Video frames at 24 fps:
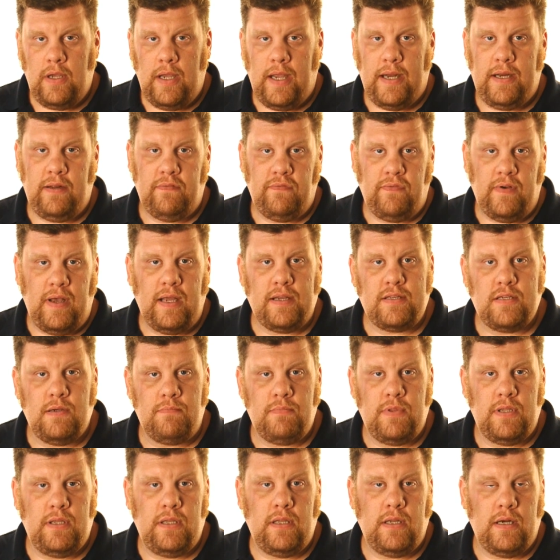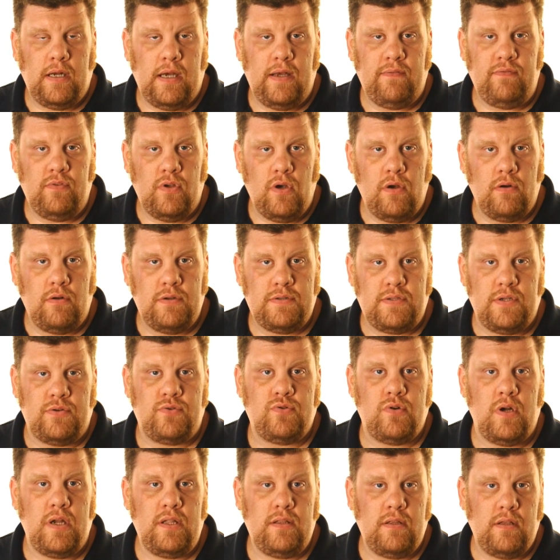And in fact, something that I've noticed, a
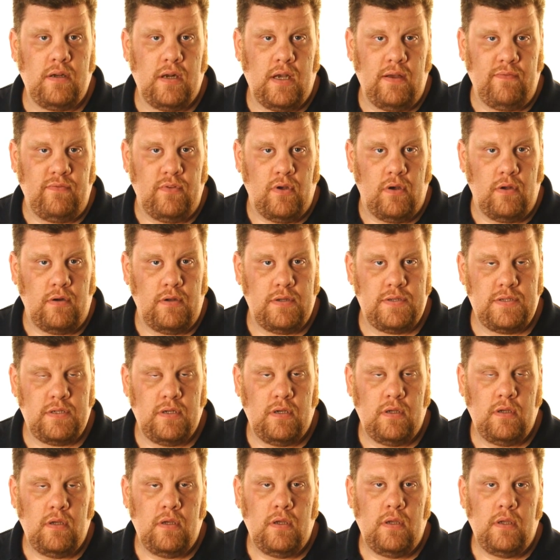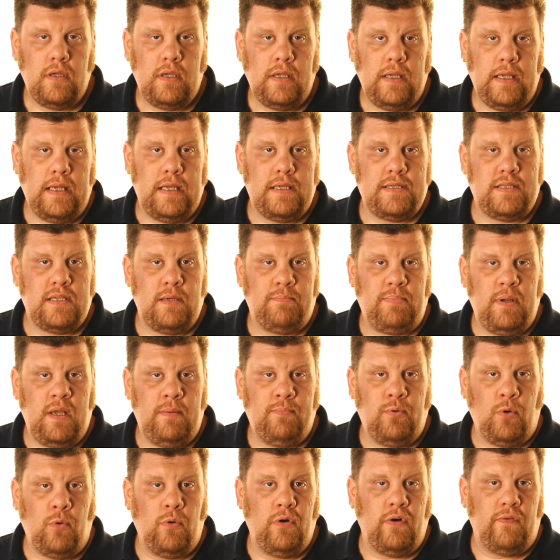trend that I've noticed, is that
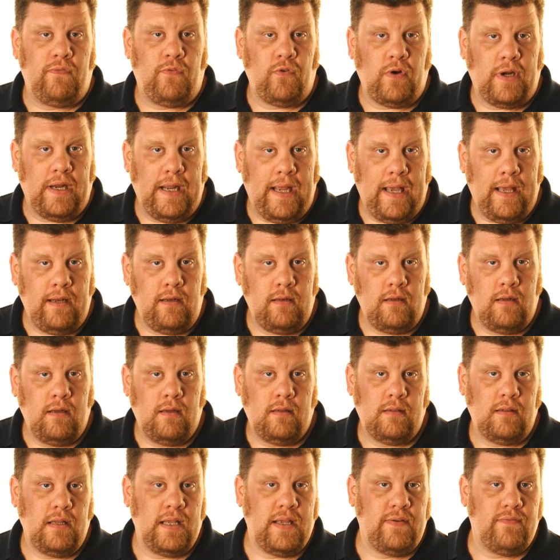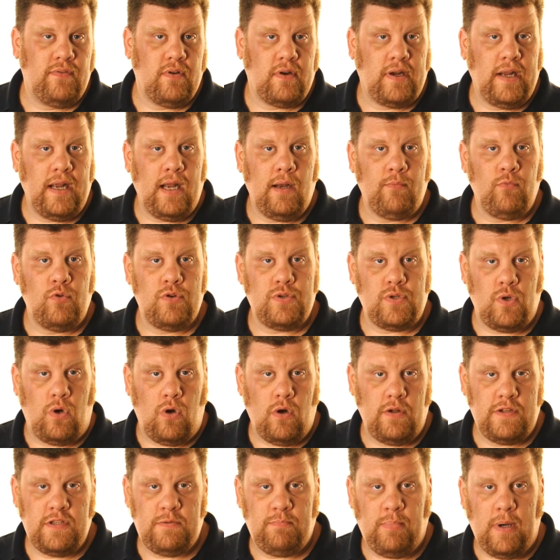people will forget, leave their cameras
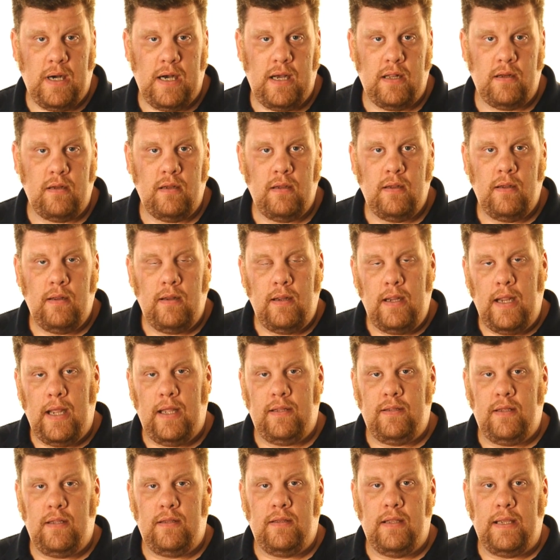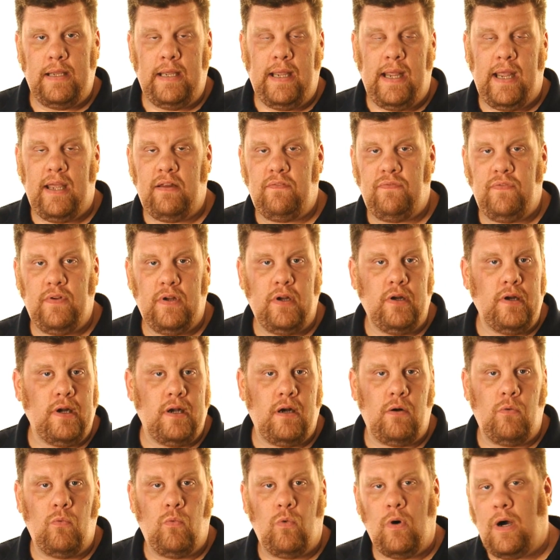on spot, and then they can't figure
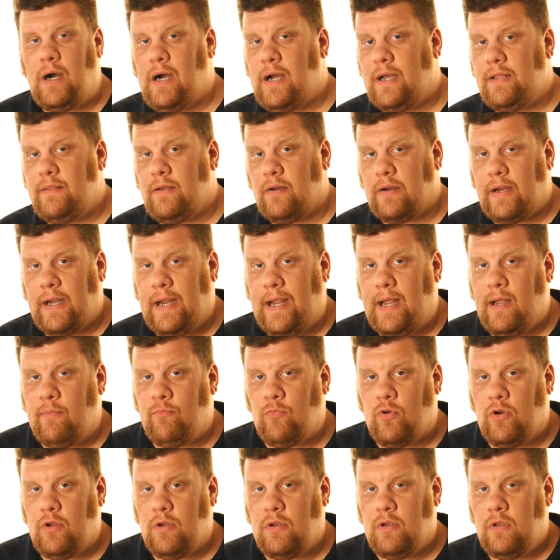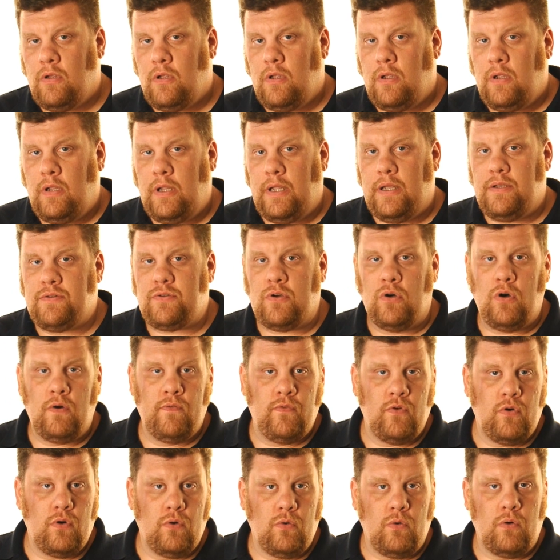out why their camera is
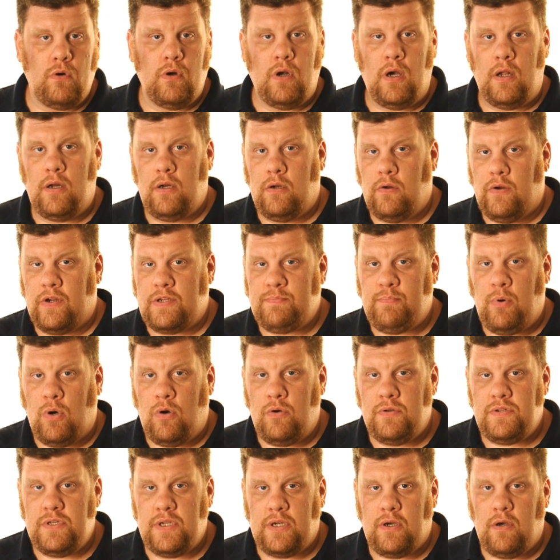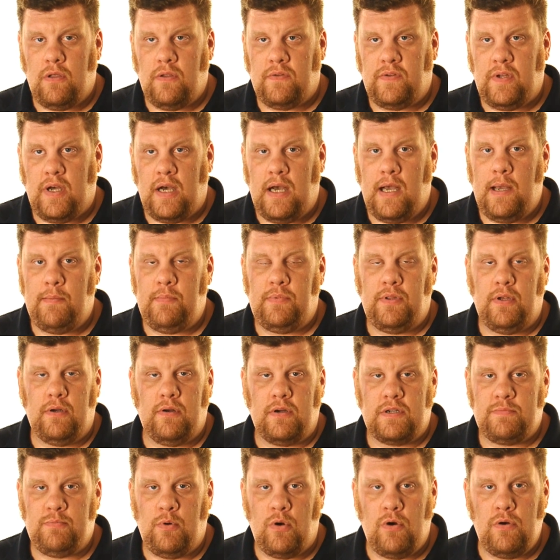over or under exposing all the time and
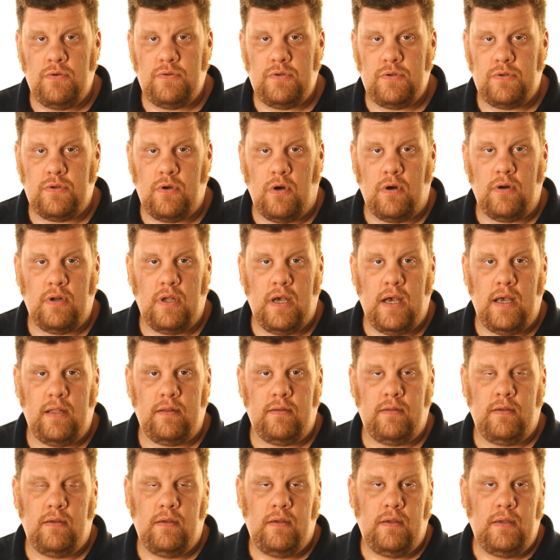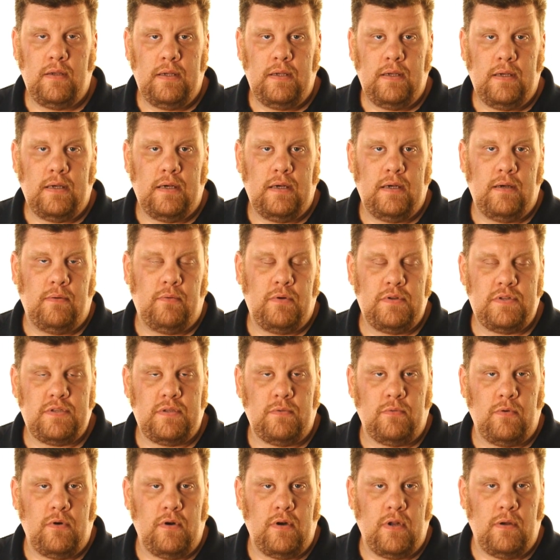their exposures are not uh, what's
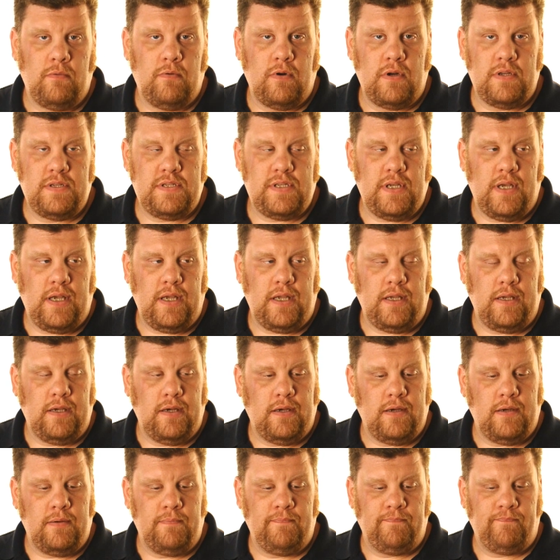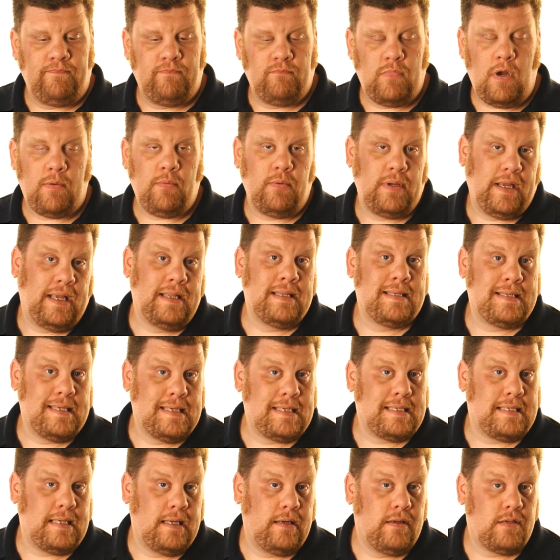the word I want to say? Um, probably
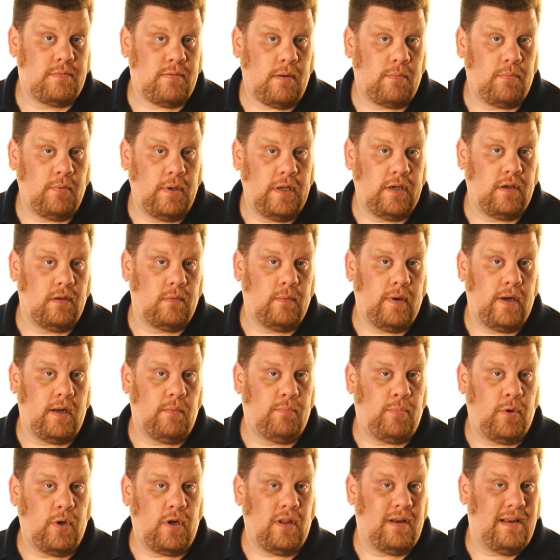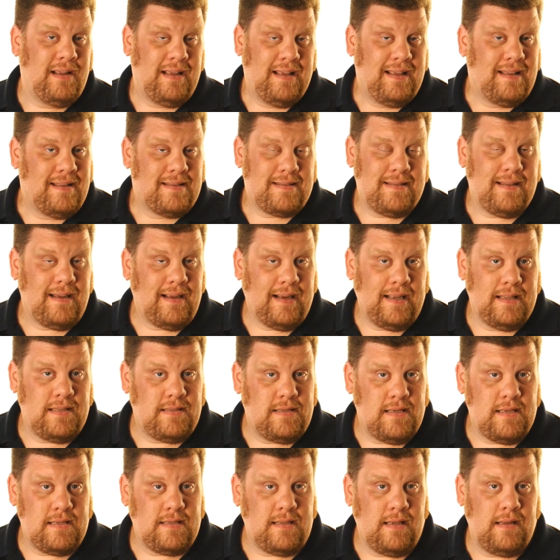consistent is probably a good way to put it. It's not
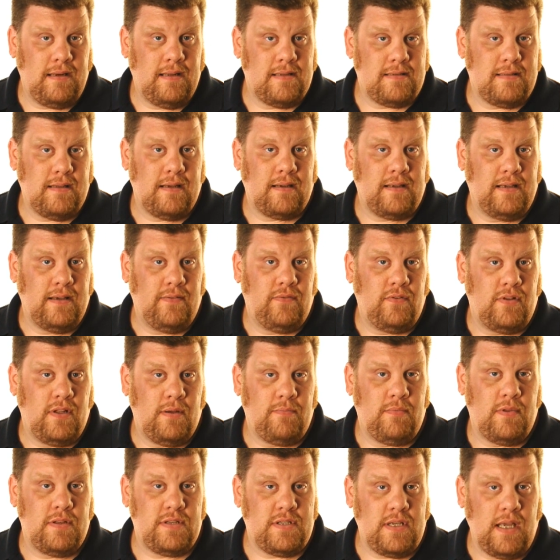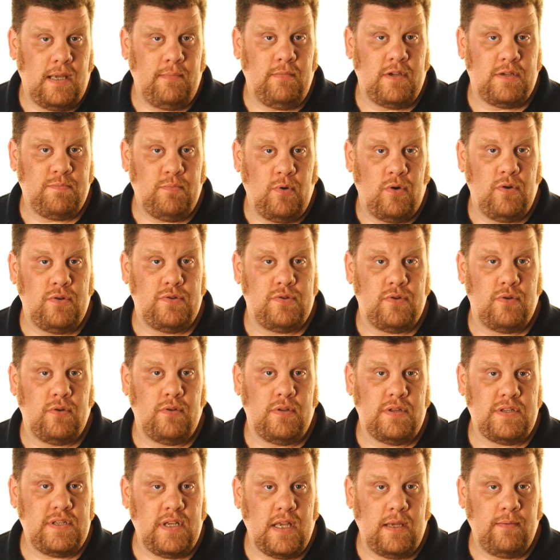consistent. It's not giving them the same exposure
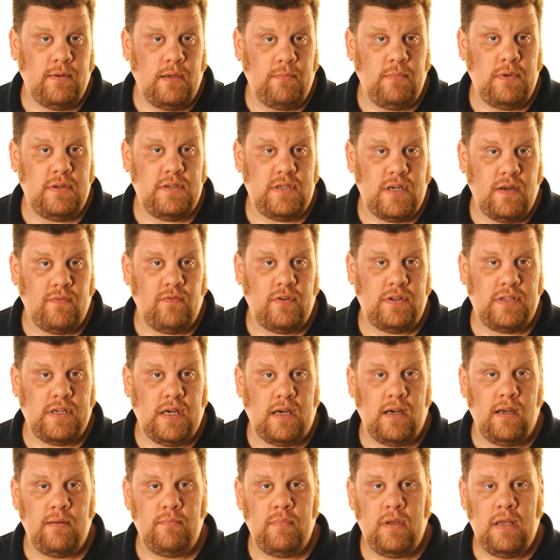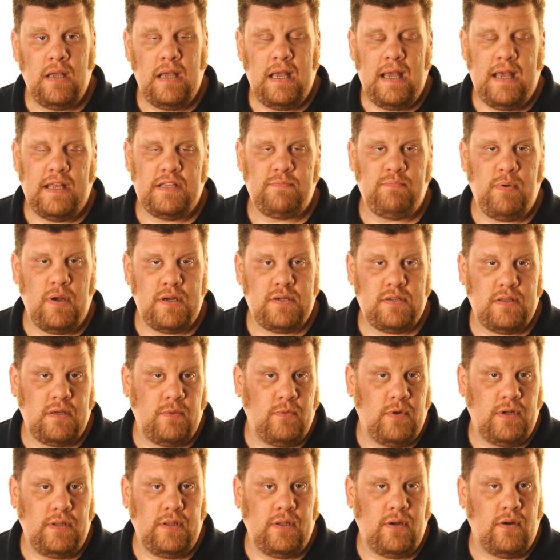or the same image every time, especially
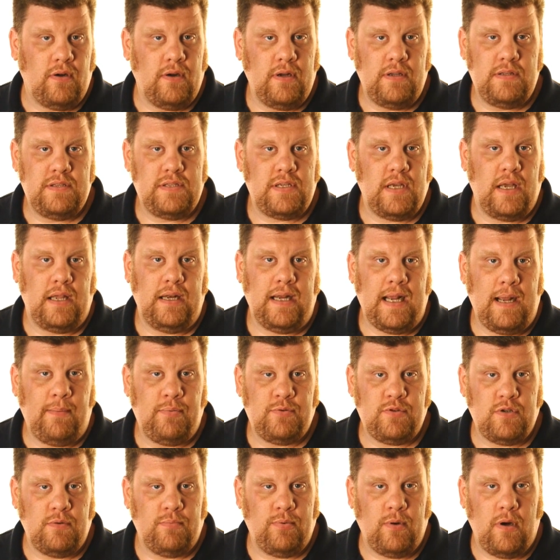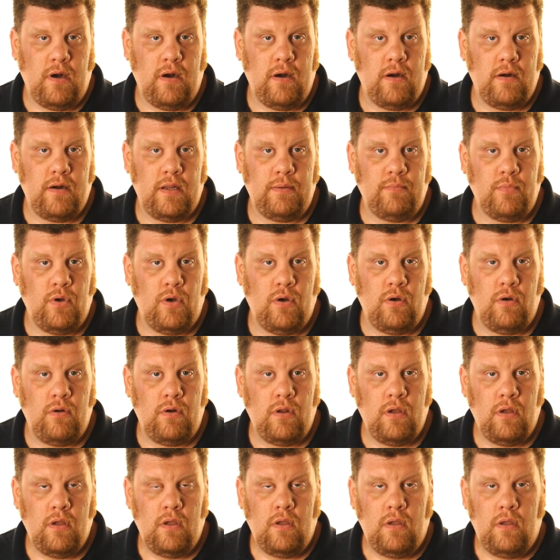when they're in, say, an aperture priority
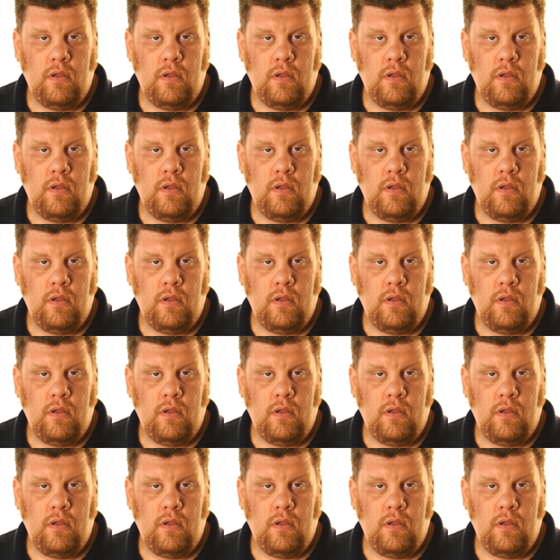mode.